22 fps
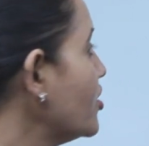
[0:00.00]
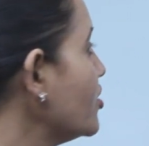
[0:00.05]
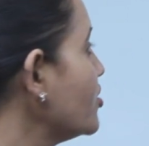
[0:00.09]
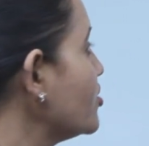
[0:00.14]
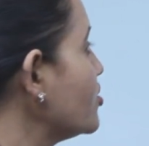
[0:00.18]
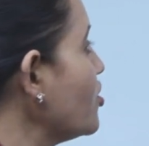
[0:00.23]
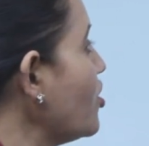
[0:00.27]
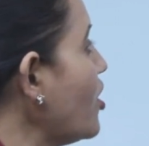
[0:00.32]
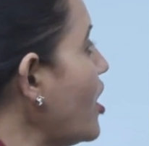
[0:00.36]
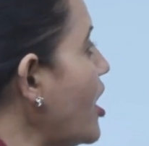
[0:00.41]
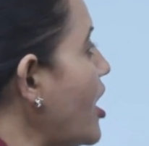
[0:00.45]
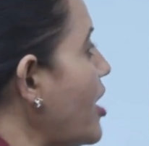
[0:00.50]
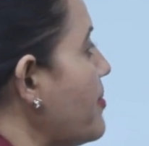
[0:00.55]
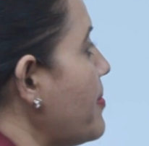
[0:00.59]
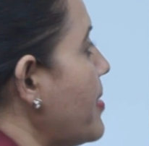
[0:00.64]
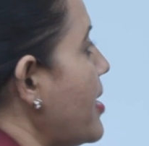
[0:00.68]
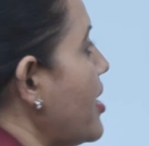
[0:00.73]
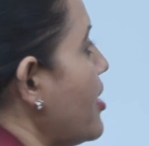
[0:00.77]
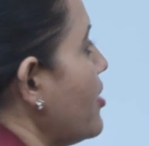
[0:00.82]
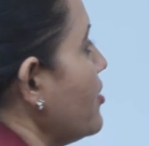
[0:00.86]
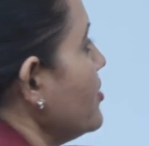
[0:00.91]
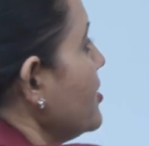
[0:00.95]
So
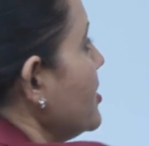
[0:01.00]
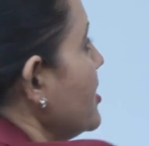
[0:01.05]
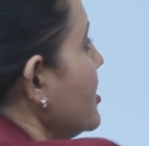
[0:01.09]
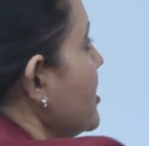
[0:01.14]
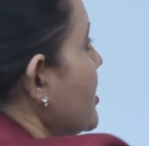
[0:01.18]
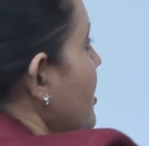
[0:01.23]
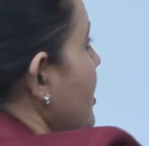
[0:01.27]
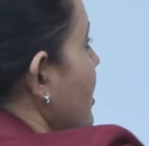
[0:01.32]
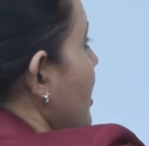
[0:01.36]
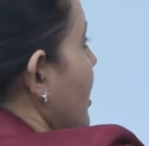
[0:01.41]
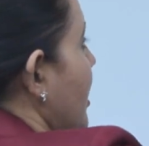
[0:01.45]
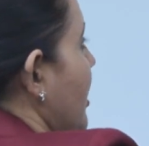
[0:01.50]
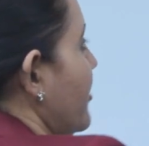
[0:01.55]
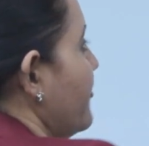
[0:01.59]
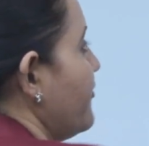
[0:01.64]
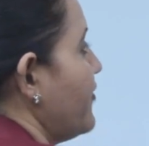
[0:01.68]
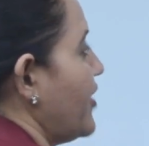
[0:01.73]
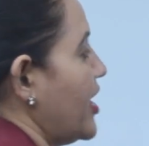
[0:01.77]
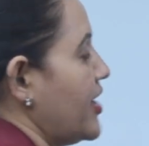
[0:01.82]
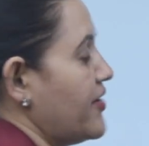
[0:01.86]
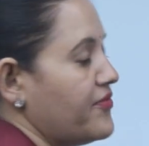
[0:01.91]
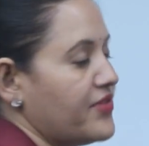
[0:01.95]
amount in
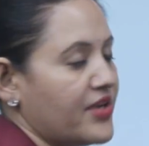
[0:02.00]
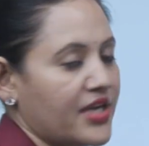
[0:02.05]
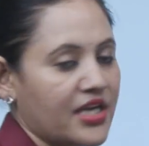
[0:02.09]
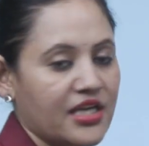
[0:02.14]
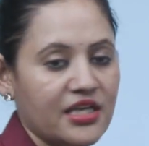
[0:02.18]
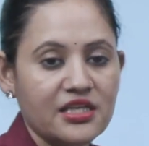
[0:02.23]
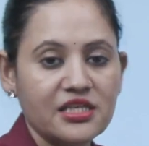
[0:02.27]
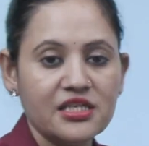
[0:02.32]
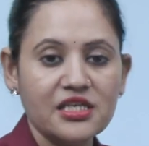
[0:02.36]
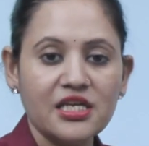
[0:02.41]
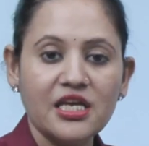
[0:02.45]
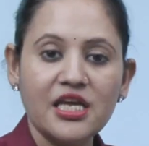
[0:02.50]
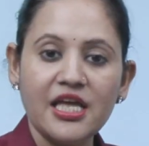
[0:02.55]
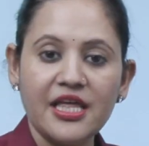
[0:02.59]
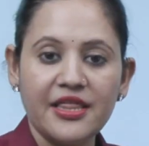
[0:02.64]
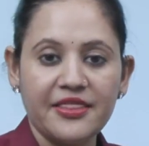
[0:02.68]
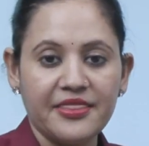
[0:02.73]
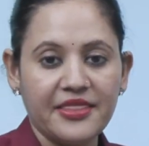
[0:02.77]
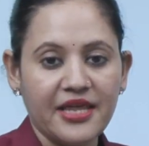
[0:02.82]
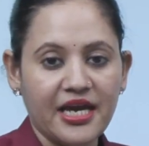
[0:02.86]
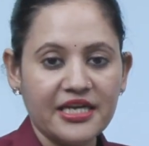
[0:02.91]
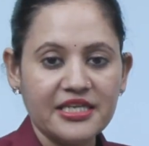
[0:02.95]
5 years,
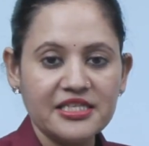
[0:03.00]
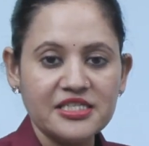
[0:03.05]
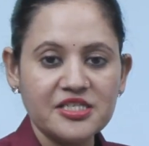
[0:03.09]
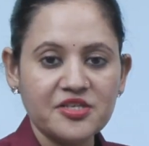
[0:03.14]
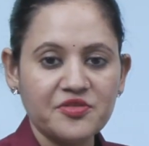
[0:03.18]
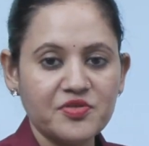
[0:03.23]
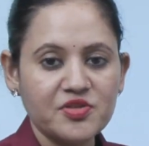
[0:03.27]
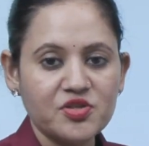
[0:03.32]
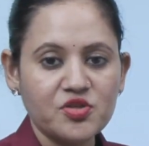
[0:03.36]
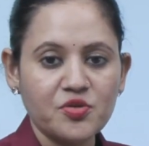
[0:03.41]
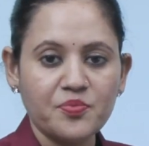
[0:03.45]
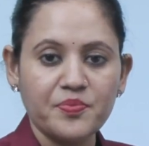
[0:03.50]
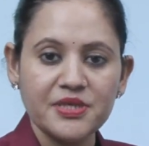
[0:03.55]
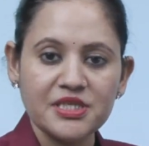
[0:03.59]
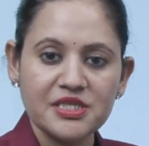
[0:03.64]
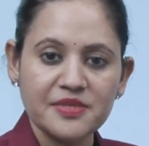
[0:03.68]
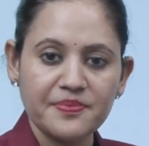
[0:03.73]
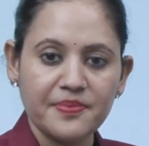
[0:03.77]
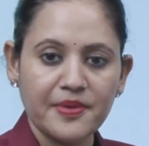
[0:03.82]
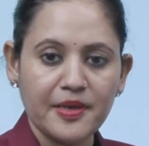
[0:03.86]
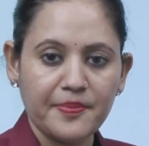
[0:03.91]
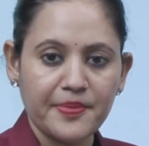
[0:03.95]
that is equals to
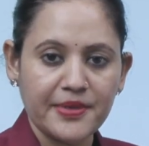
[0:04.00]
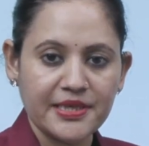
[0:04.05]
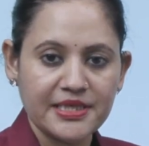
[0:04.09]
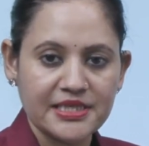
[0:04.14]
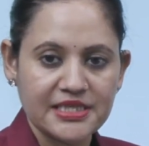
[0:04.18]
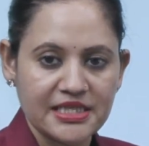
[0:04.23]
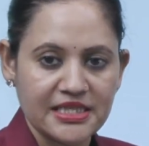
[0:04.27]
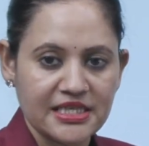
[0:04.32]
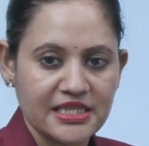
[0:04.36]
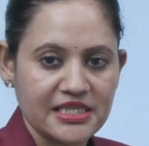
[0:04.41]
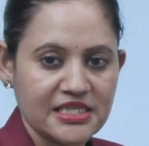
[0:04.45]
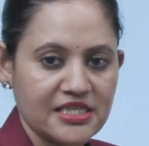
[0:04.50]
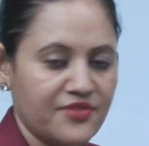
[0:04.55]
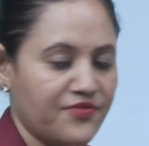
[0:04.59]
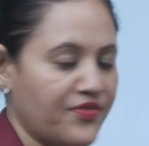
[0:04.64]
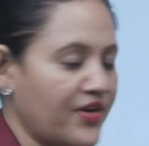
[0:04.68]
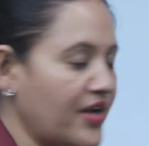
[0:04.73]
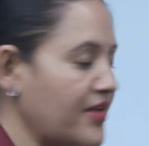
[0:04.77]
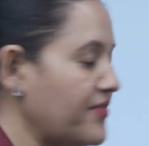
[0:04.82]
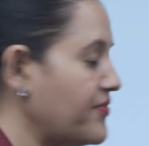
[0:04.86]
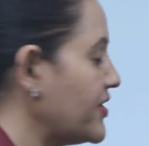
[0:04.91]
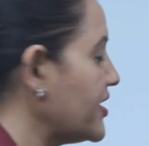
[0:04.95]
principal plus interest in
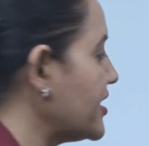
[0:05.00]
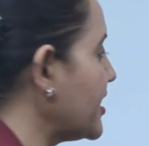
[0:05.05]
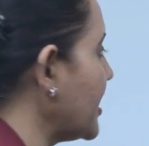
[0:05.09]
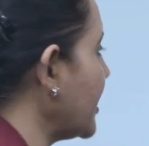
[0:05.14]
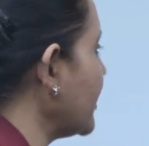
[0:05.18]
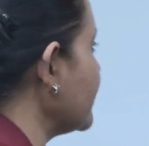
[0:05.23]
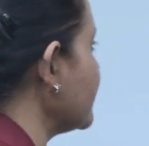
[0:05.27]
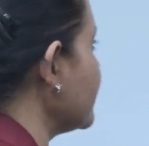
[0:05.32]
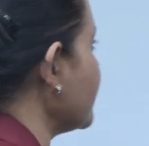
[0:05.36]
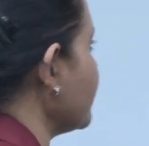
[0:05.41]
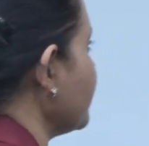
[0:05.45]
5 years, that is